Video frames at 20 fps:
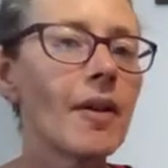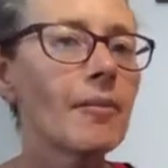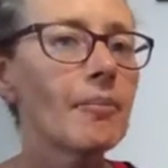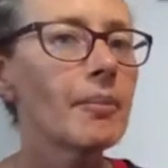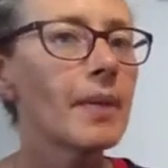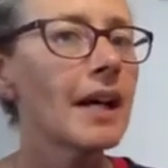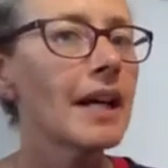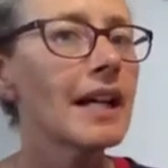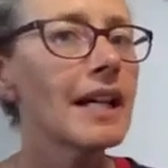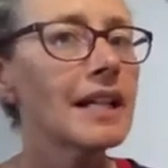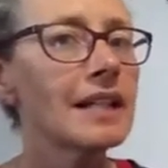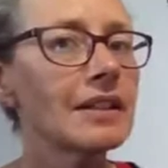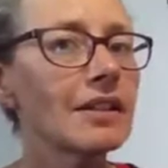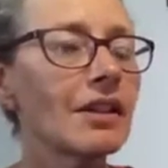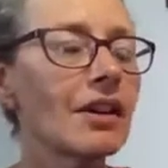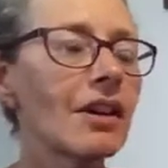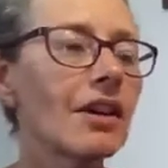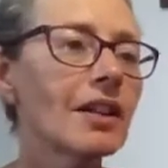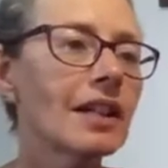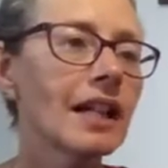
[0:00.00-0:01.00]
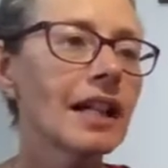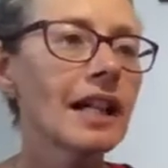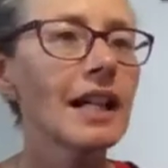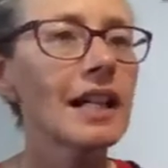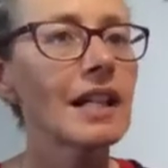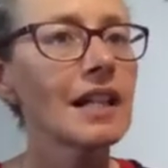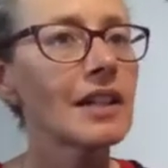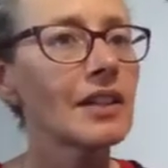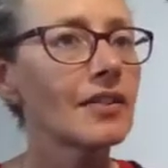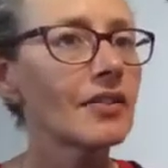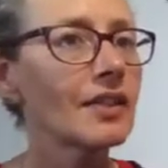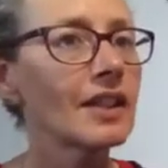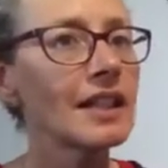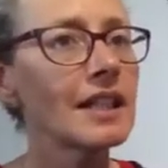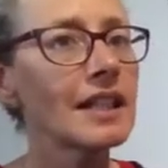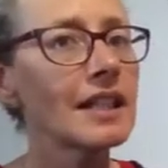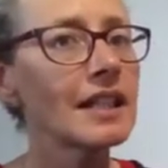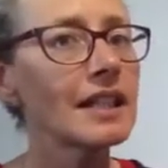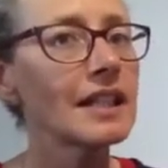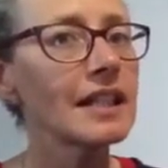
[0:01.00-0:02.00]
My dog has
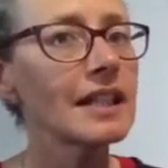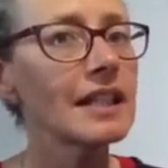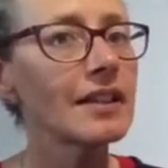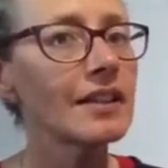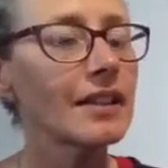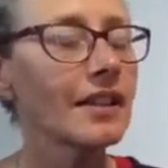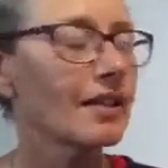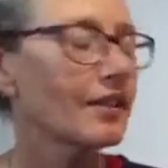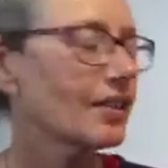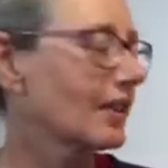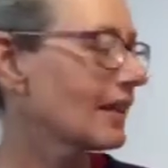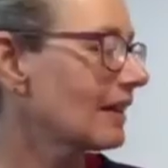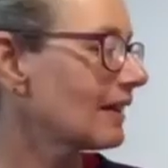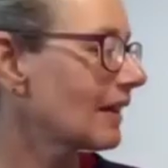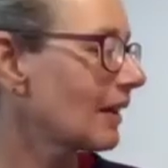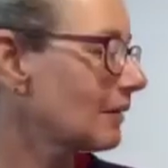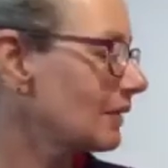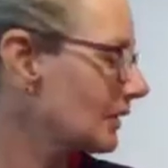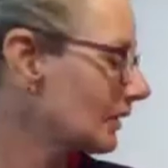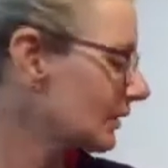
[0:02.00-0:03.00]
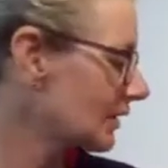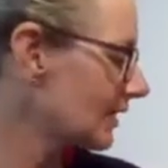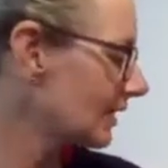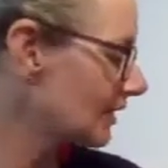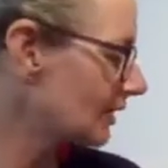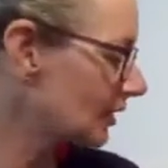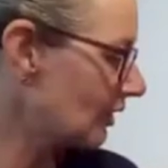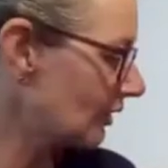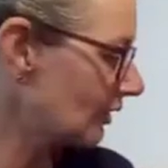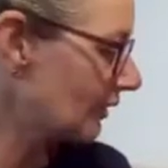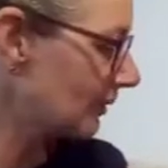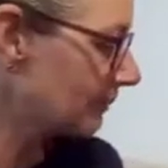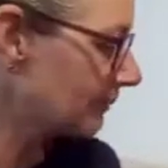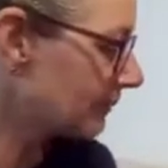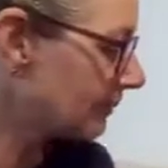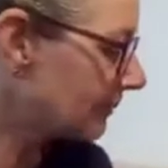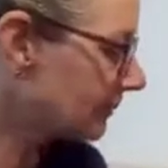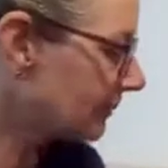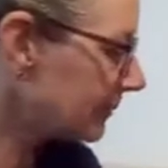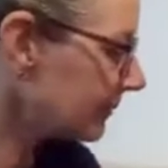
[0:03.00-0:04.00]
fleas. So that's how we know it's in tune.
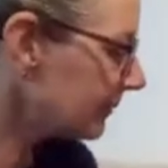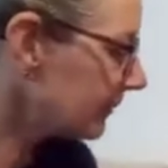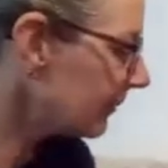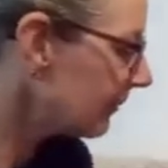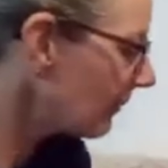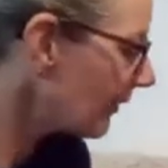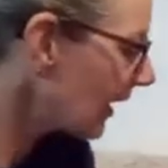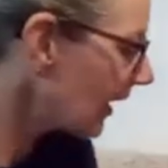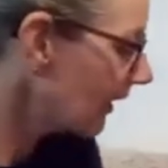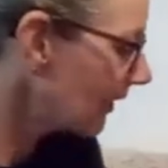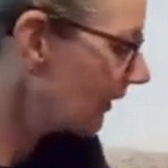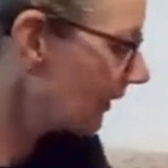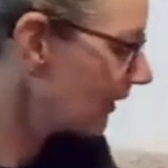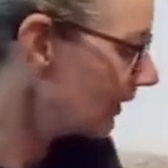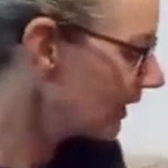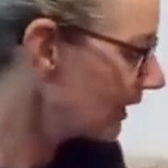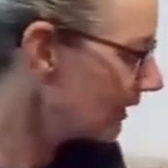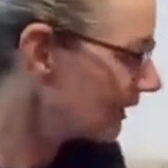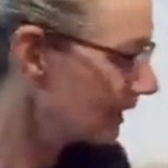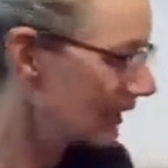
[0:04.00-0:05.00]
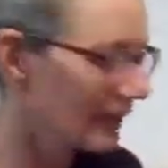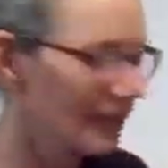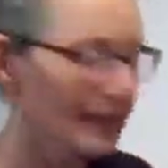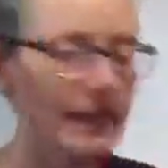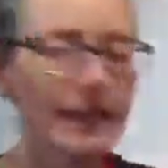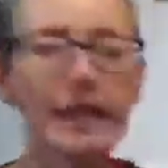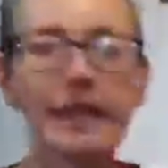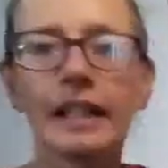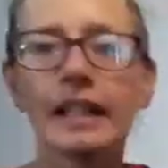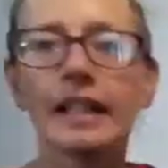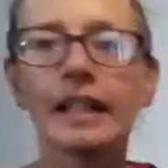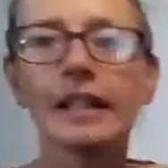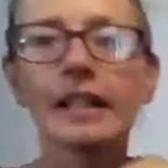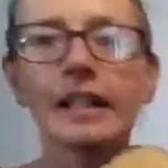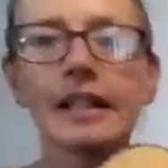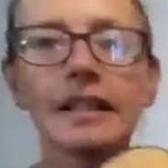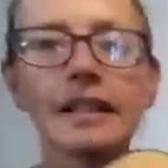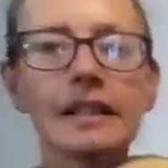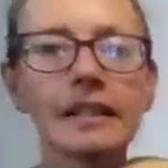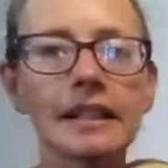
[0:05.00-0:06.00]
So then
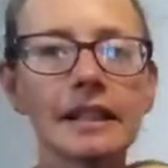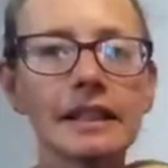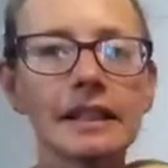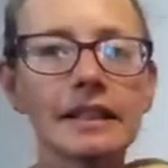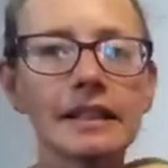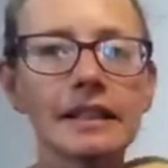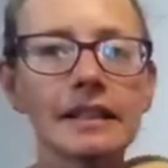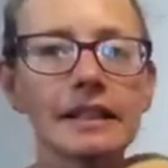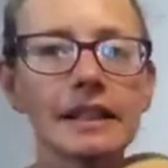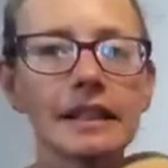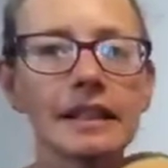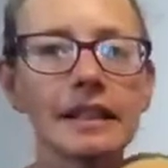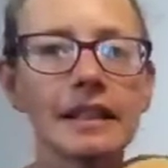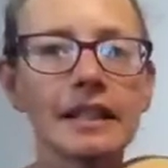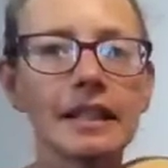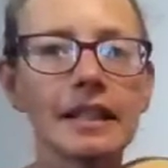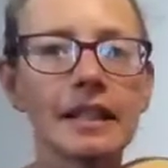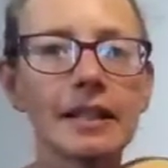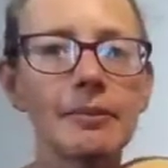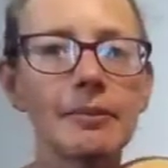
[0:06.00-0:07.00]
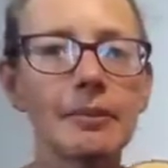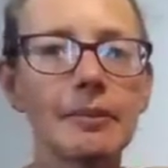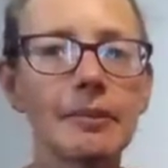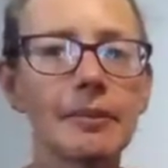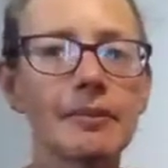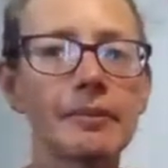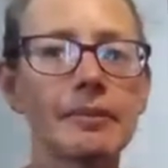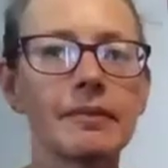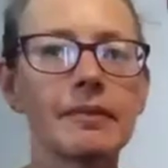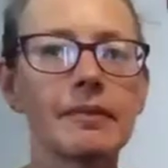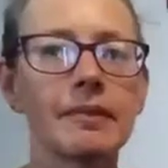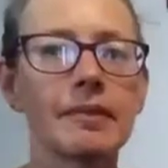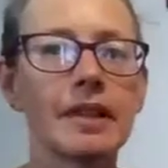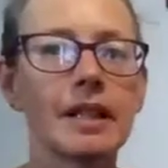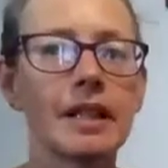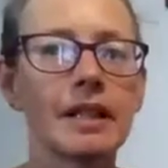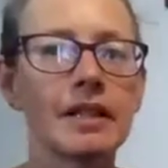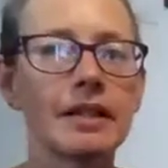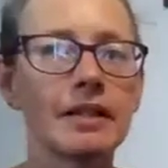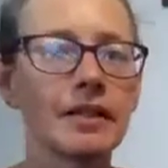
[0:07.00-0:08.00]
this is
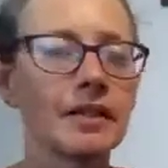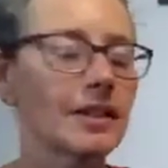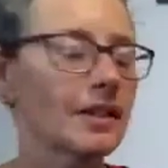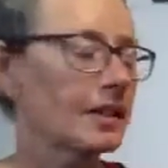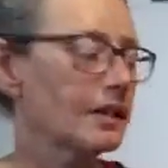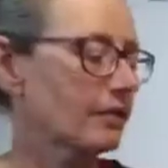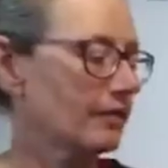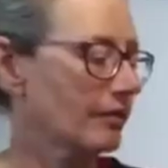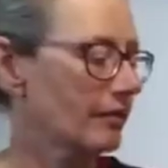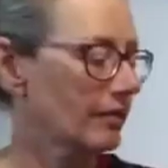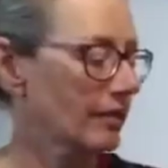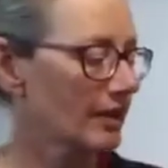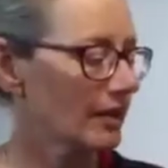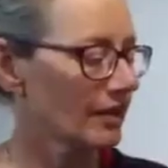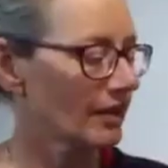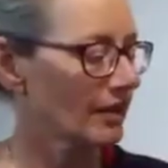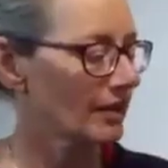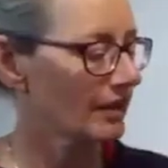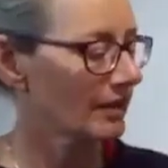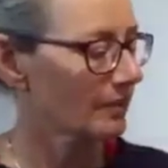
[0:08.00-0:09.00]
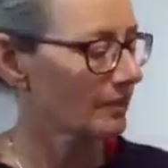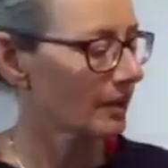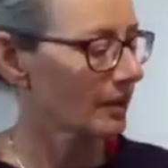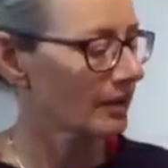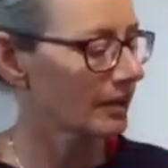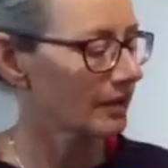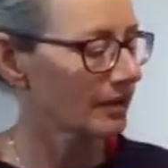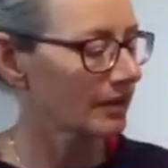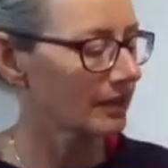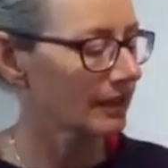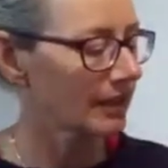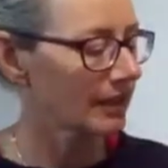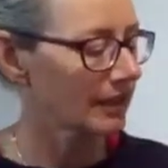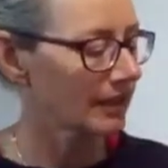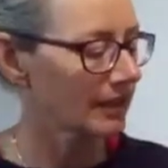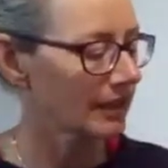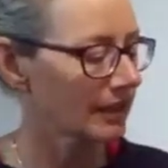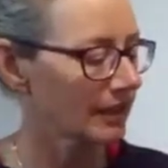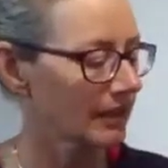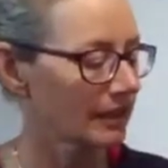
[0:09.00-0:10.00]
another soprano
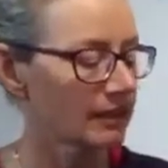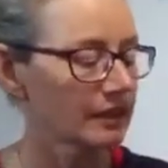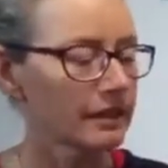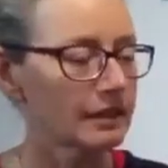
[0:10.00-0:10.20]
ukulele.